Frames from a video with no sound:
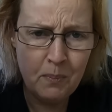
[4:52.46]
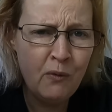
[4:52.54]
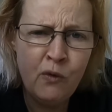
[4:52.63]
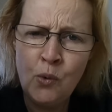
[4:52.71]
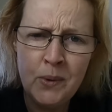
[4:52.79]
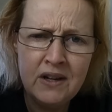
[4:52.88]

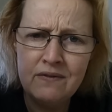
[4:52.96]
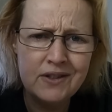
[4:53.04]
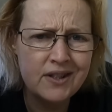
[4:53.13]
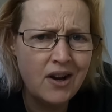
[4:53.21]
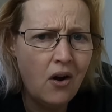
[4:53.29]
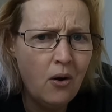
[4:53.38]
before we even
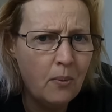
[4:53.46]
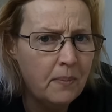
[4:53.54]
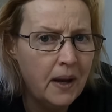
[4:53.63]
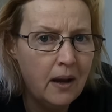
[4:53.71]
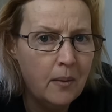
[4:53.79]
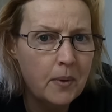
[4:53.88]
start on
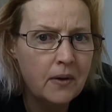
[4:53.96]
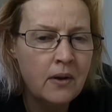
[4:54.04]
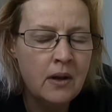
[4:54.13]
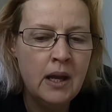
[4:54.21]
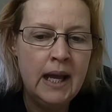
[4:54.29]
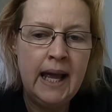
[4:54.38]
PIP.
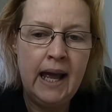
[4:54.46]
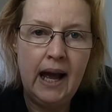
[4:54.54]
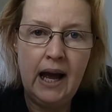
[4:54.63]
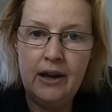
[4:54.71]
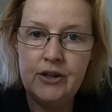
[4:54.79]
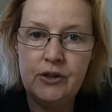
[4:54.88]

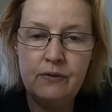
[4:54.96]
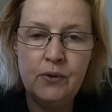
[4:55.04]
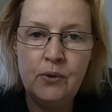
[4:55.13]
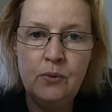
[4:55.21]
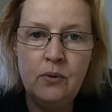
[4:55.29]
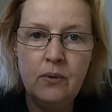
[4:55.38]
And you've
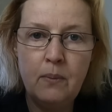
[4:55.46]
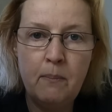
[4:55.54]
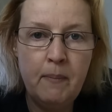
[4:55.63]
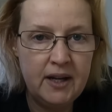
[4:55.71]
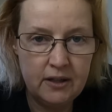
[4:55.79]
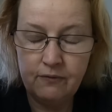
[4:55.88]
all
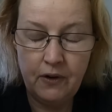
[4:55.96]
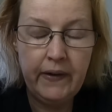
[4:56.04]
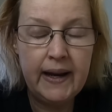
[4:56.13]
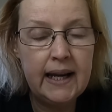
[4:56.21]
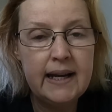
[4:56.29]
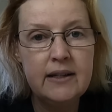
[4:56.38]
made it
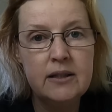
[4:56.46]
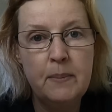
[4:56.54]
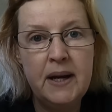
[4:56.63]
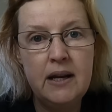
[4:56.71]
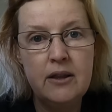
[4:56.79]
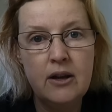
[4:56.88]
very clear to
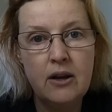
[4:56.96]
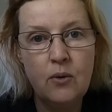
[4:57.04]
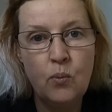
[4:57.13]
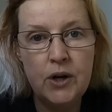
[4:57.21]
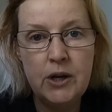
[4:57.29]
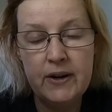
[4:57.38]
me
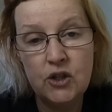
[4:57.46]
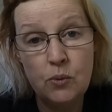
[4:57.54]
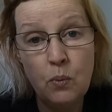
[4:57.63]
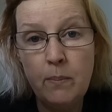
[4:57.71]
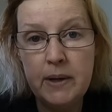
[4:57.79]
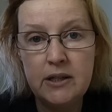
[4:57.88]
that what you
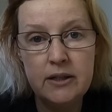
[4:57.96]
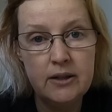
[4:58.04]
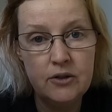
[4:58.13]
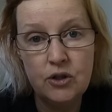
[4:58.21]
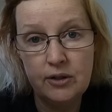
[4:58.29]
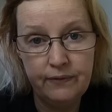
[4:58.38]
actually want me to do
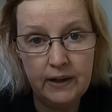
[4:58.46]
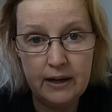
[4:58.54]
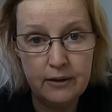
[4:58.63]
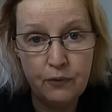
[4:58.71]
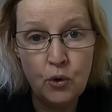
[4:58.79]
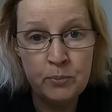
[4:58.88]
is just fill
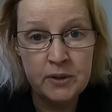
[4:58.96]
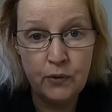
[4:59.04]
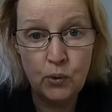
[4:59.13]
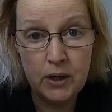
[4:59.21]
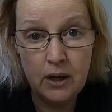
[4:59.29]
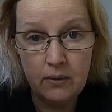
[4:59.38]
out the forms
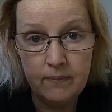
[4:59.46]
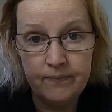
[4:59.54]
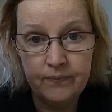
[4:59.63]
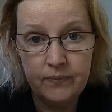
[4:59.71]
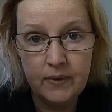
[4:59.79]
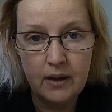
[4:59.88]
for you.
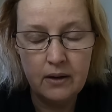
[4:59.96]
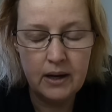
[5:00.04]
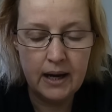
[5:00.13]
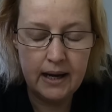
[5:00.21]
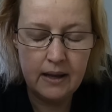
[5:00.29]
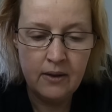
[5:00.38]

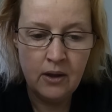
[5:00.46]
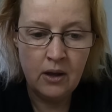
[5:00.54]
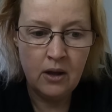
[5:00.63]
okay?